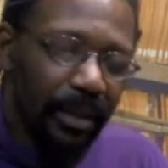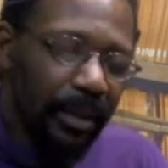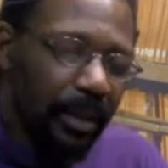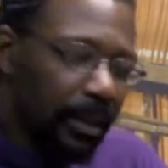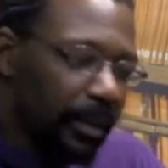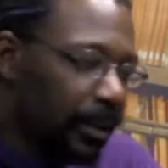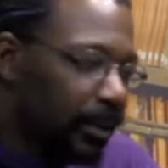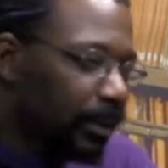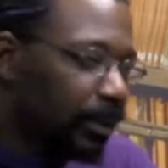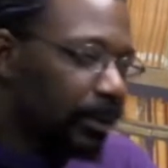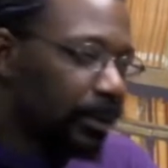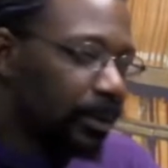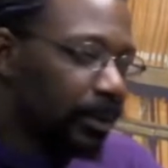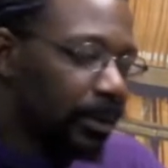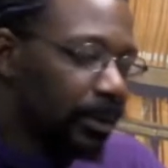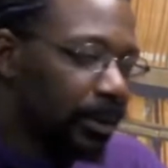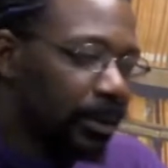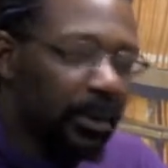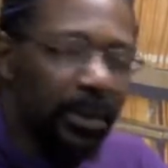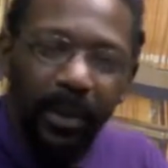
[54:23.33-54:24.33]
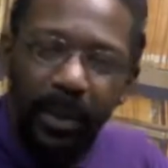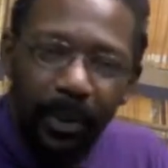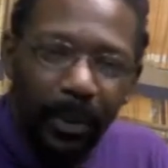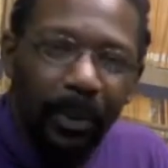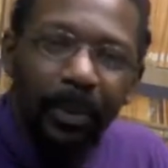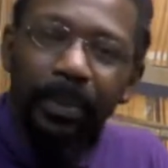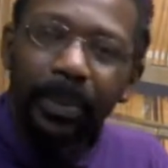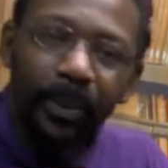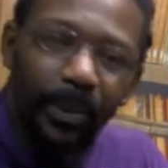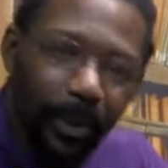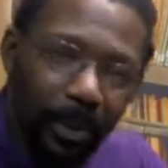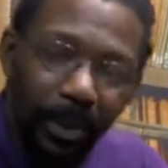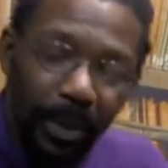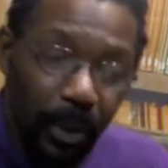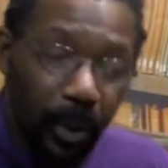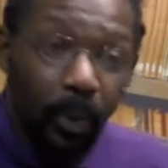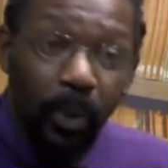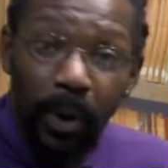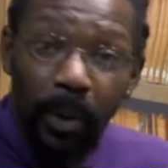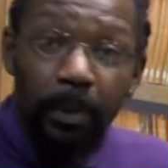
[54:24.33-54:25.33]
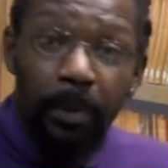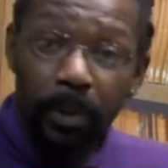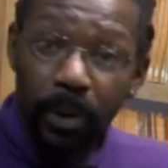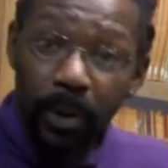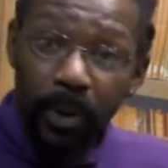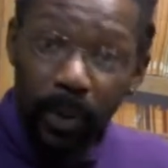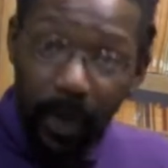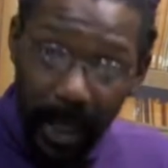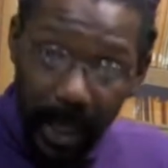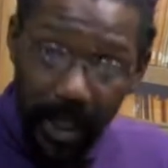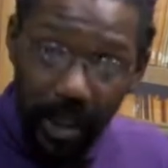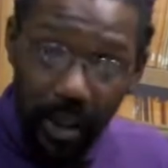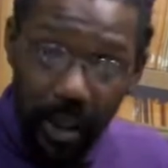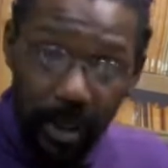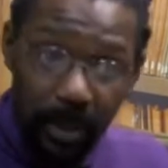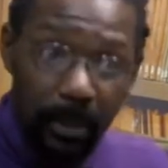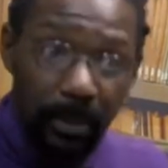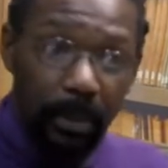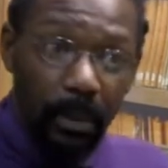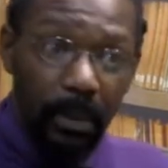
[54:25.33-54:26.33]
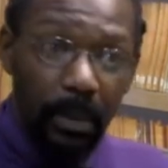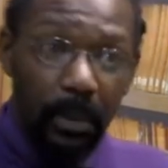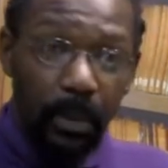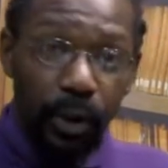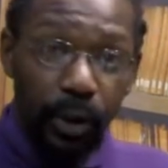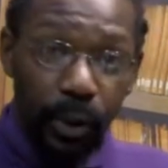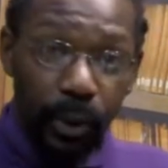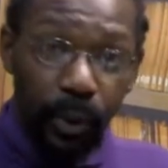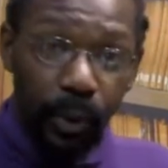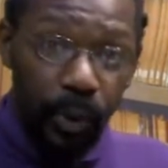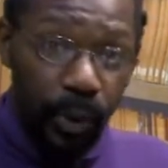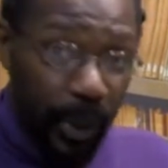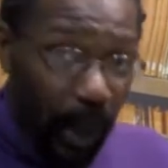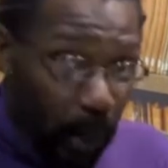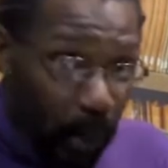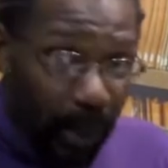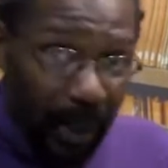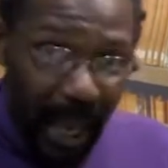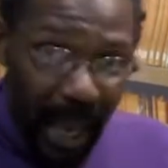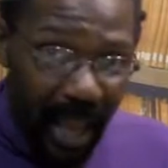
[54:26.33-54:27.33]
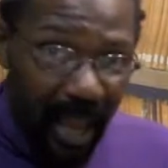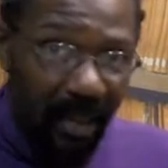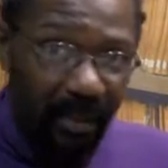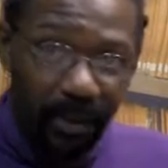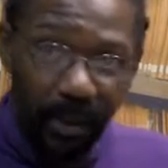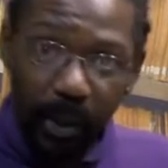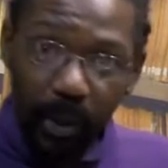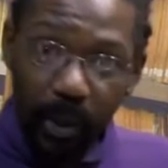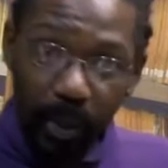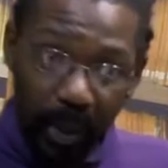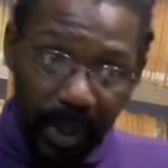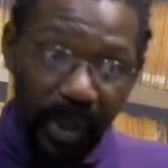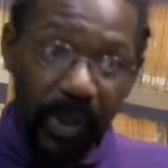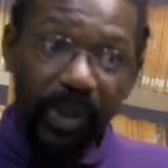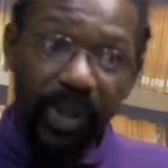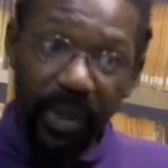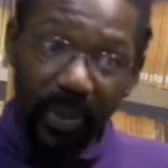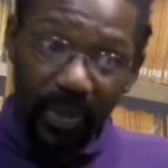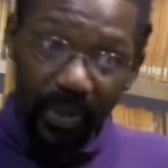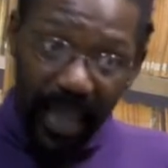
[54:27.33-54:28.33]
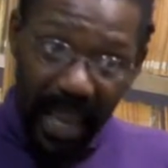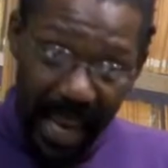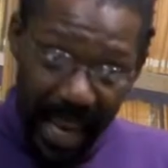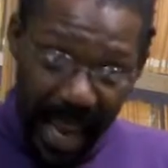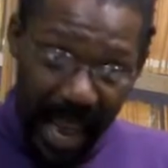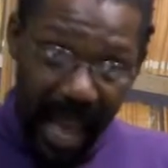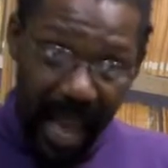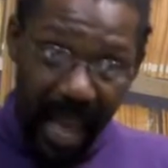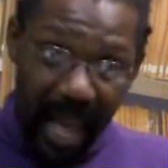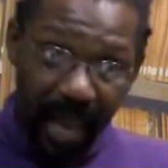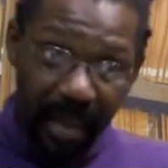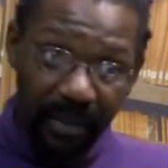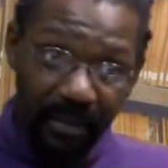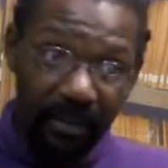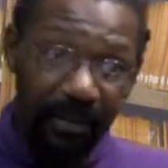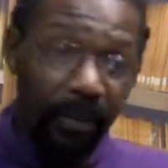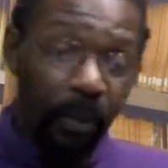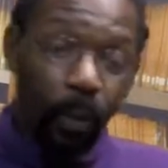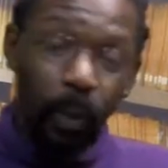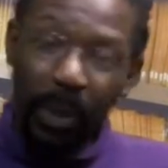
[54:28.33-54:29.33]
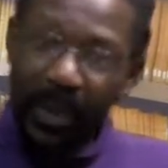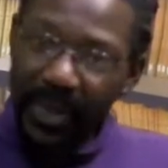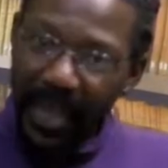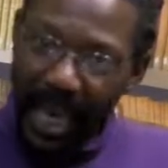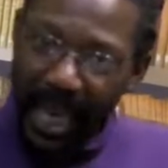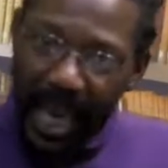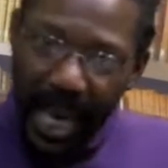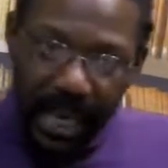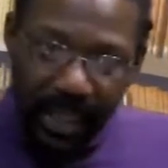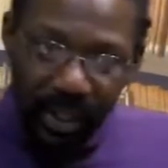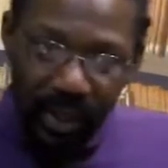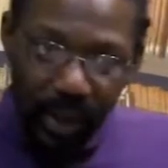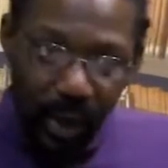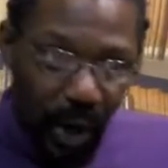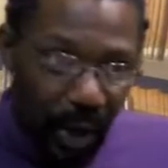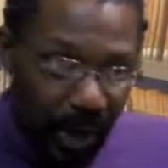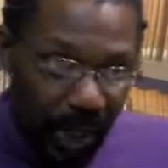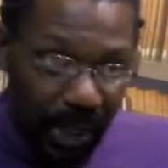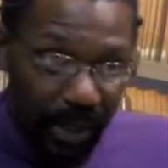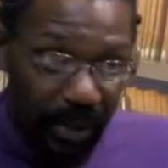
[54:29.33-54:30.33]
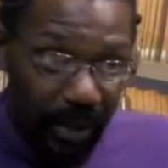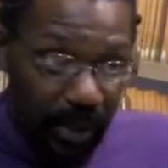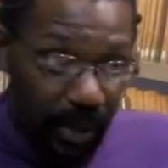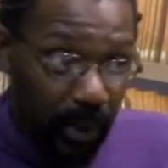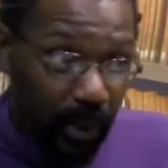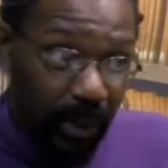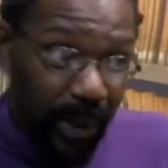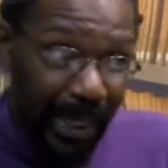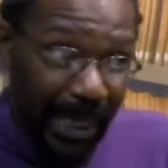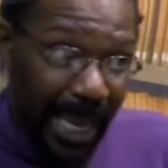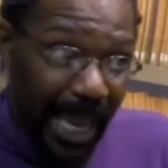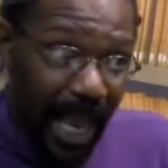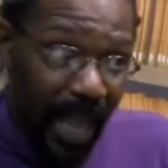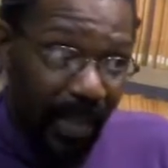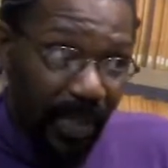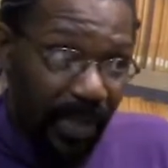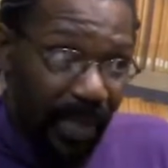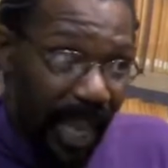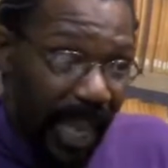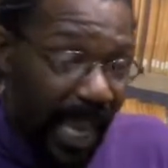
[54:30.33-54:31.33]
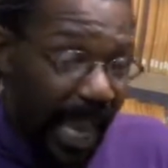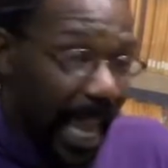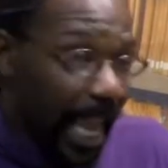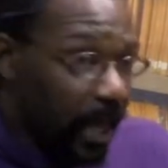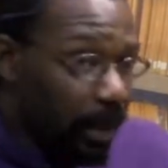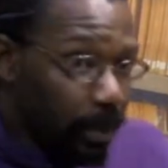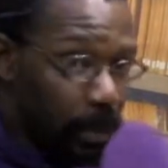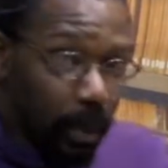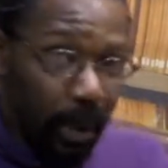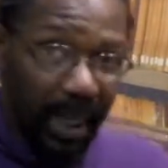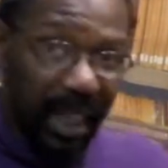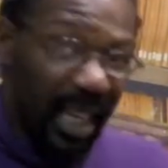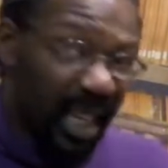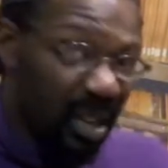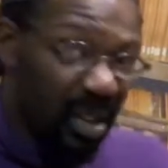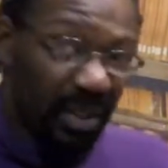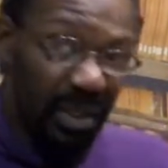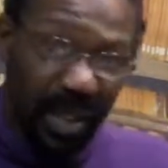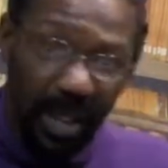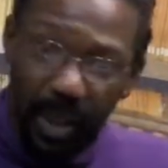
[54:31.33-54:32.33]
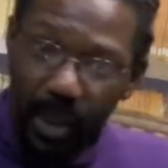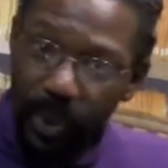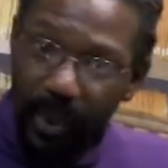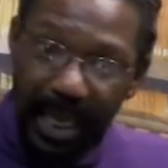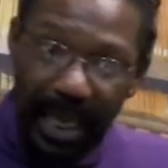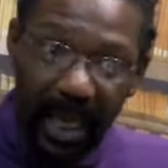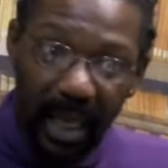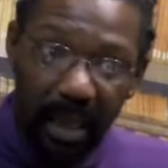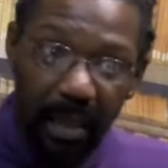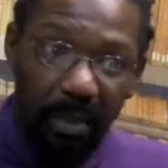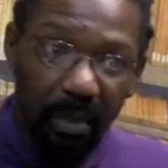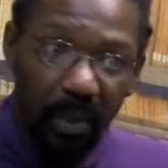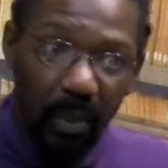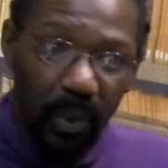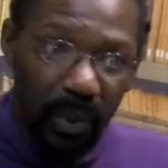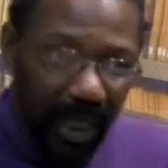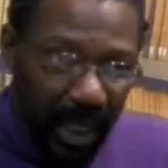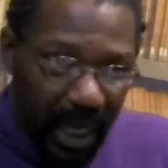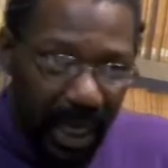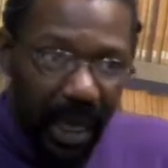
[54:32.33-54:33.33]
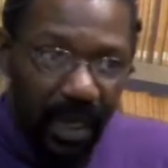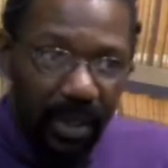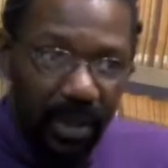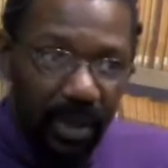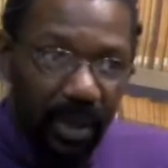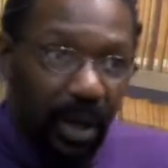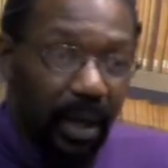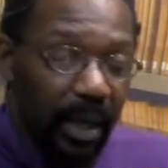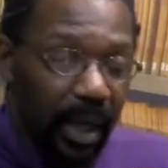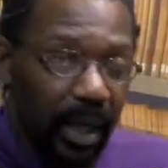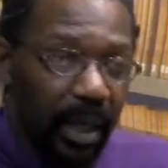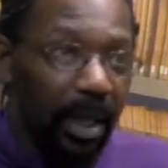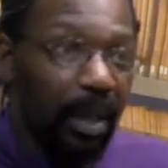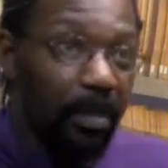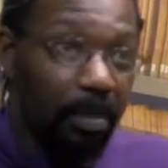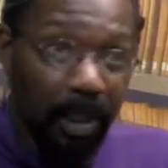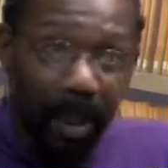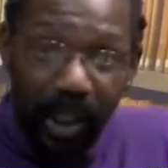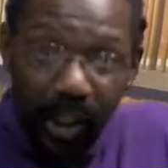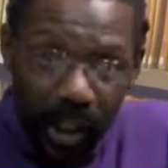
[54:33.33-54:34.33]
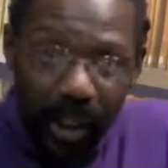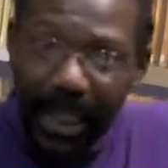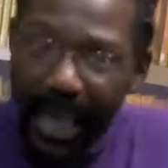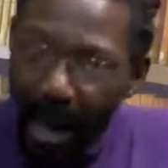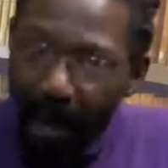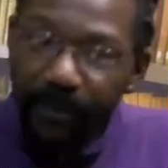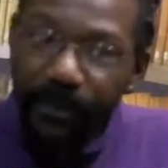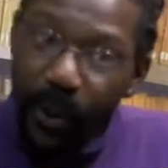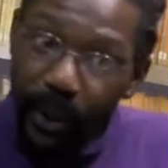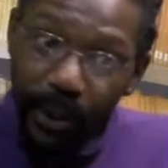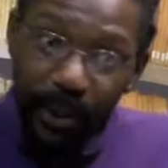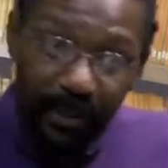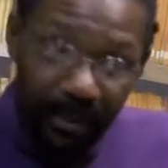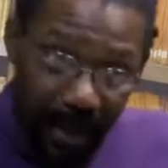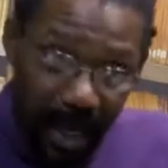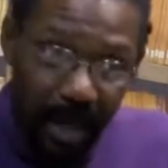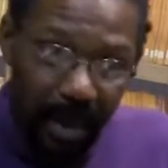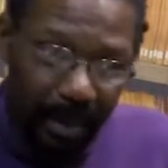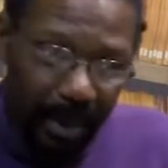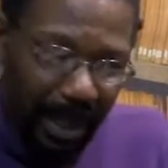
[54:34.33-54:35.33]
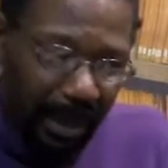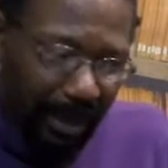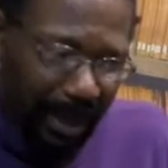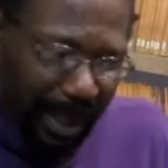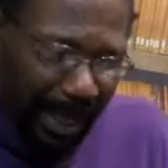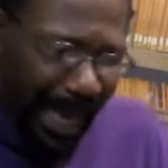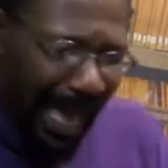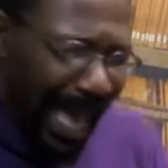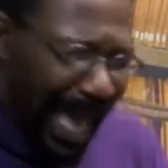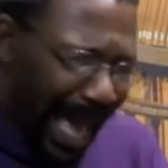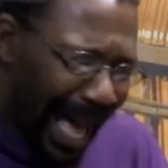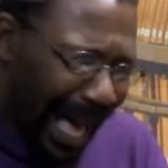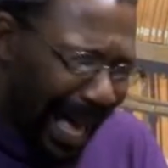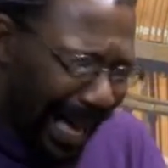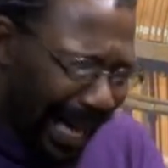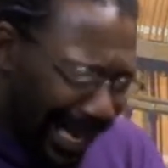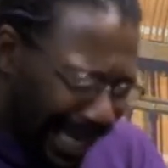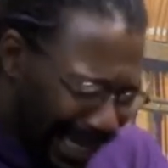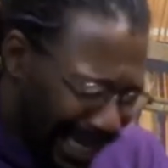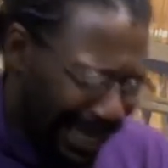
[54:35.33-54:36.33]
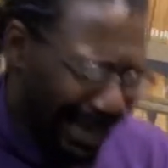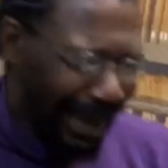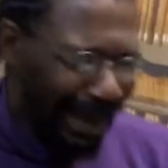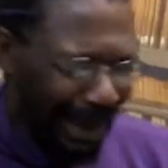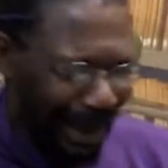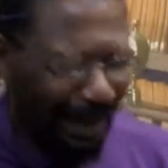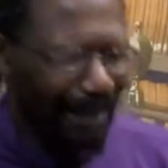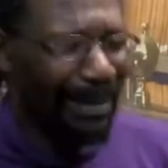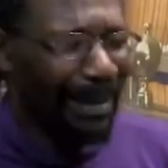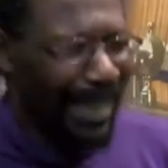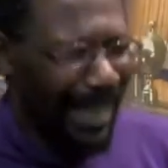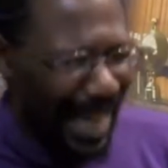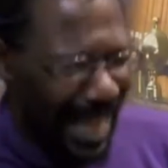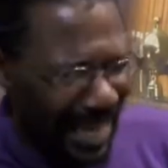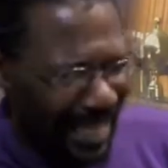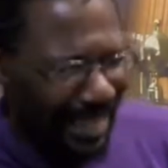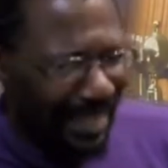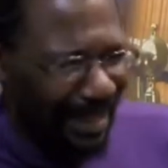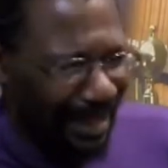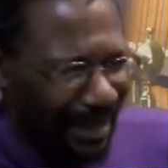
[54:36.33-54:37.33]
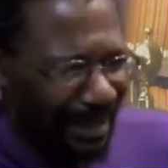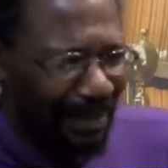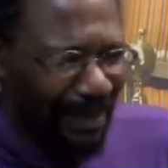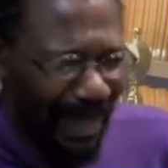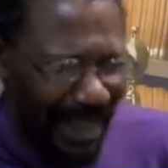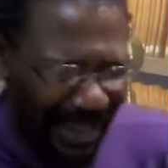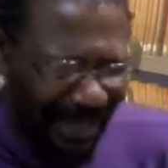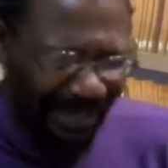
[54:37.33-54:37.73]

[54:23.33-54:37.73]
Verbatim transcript: dude, so you weren't born, you weren't born rich you don't have the careers that they have when they got started. So yeah, they had more gear than you did when they got started. But look at how far you've come. And I'm like, I know, but I should be